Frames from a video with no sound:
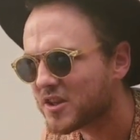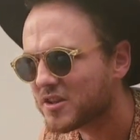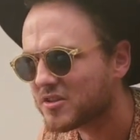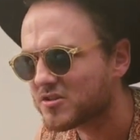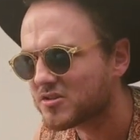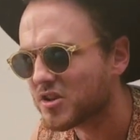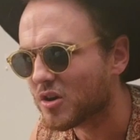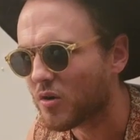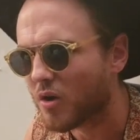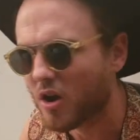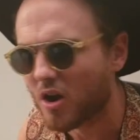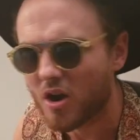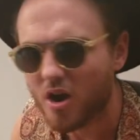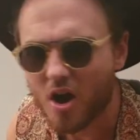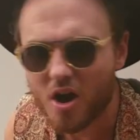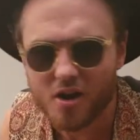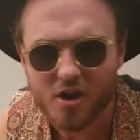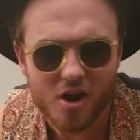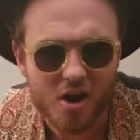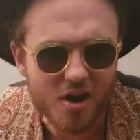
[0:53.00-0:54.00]
So all
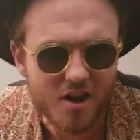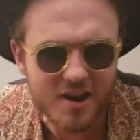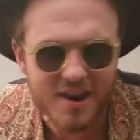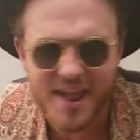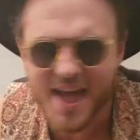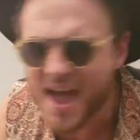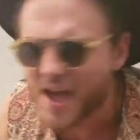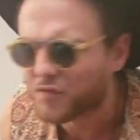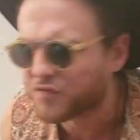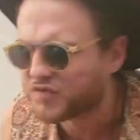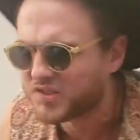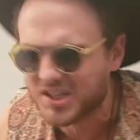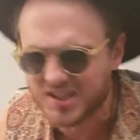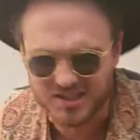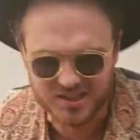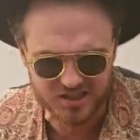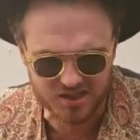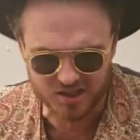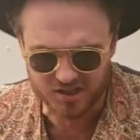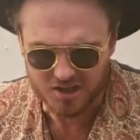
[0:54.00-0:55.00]
I got left
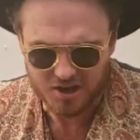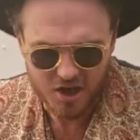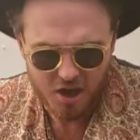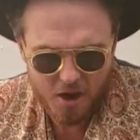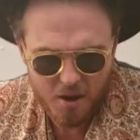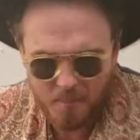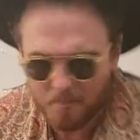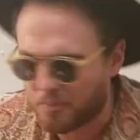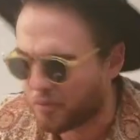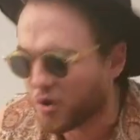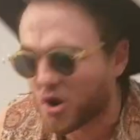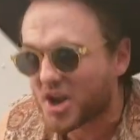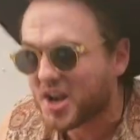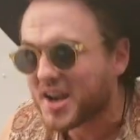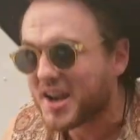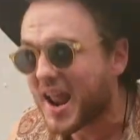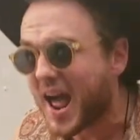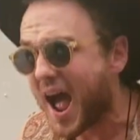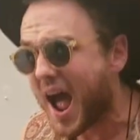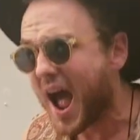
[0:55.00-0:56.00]
is to put
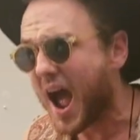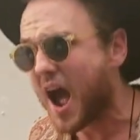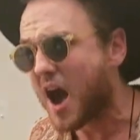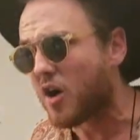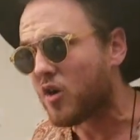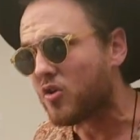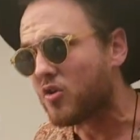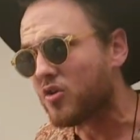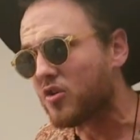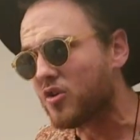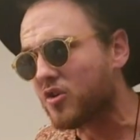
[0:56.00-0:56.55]
it out,